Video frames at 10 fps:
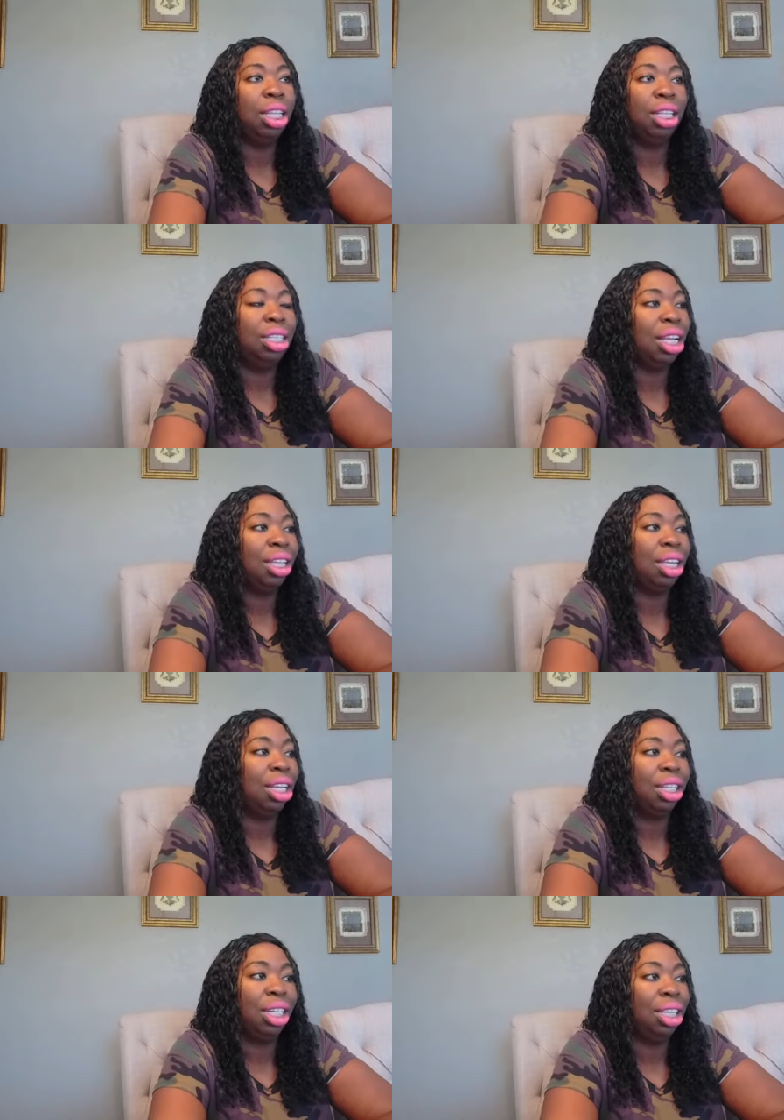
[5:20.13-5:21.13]
They just had to
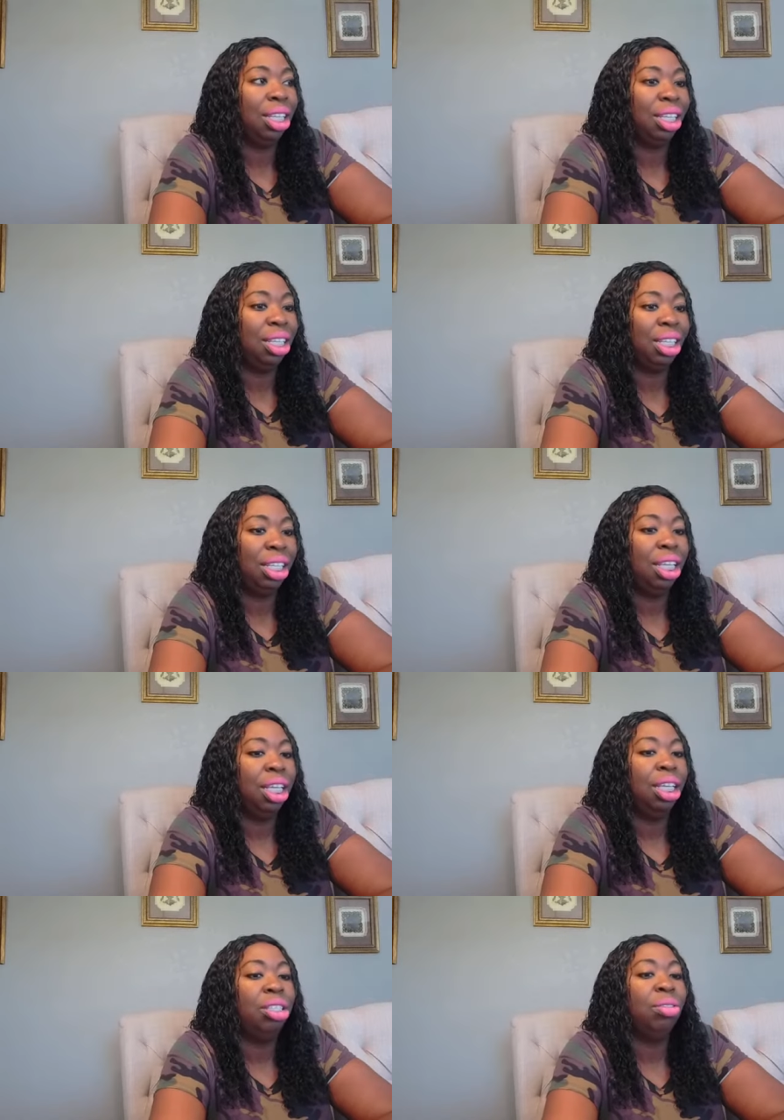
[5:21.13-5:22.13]
click the link.
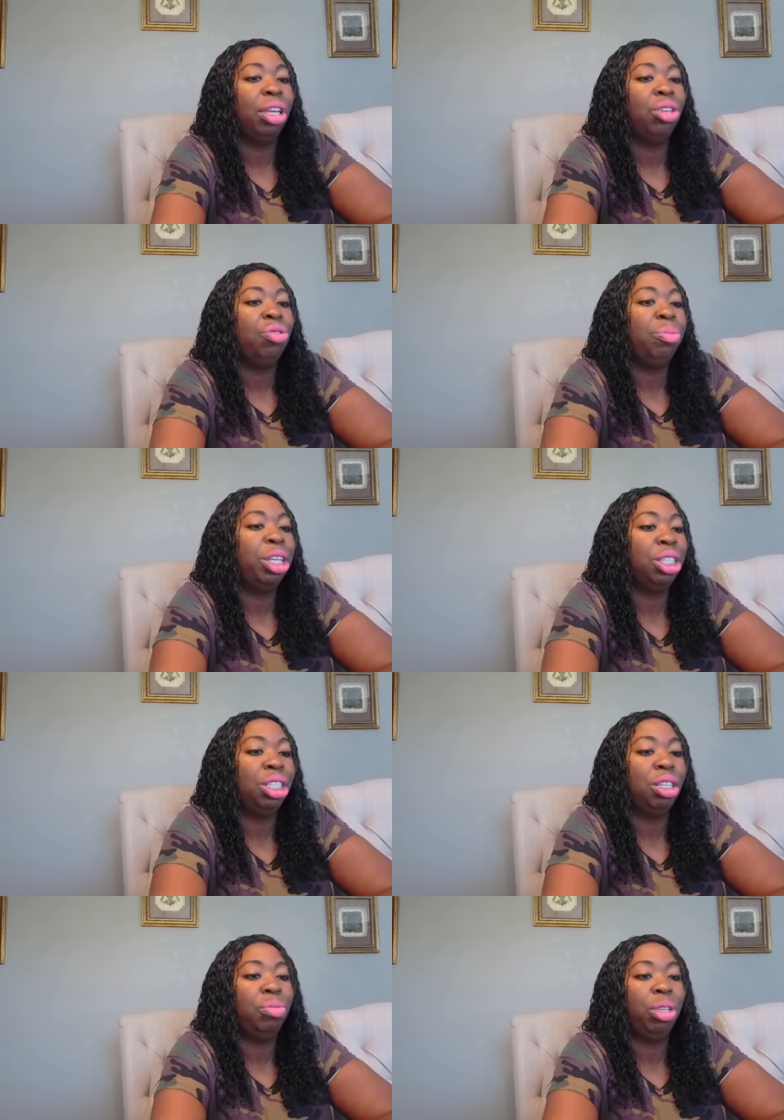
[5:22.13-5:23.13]
So, can you
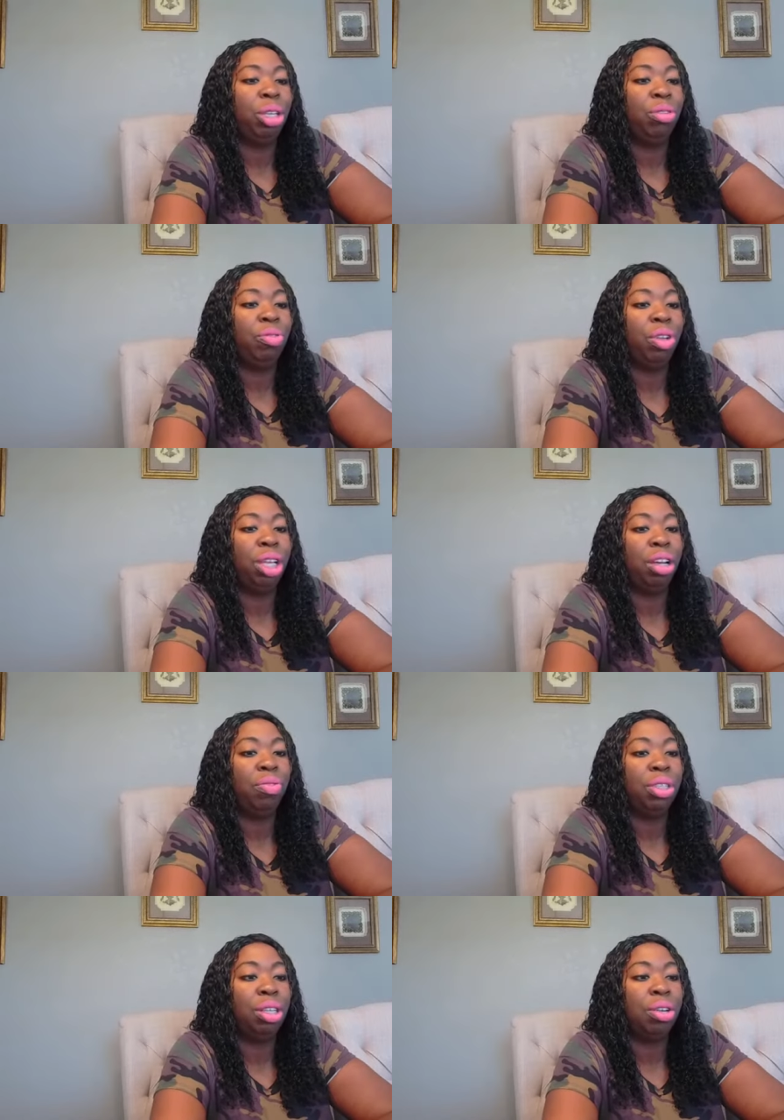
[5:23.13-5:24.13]
message them when you're in the free
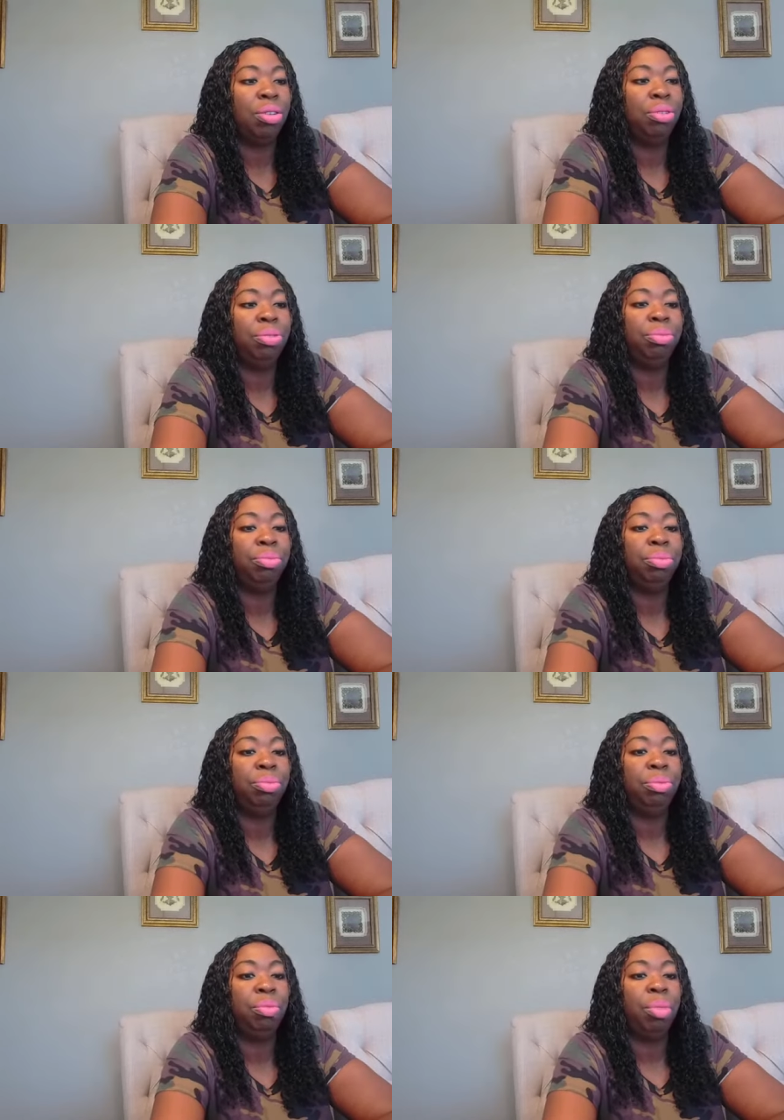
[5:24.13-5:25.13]
conference call?
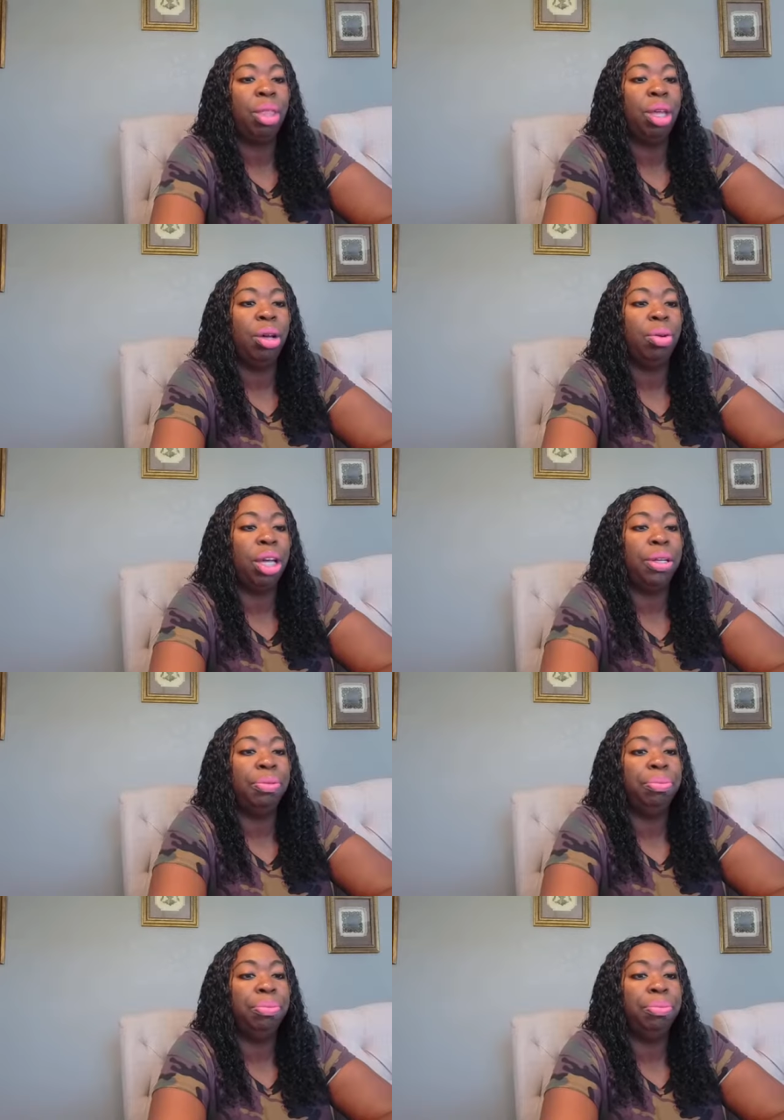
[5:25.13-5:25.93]
Okay.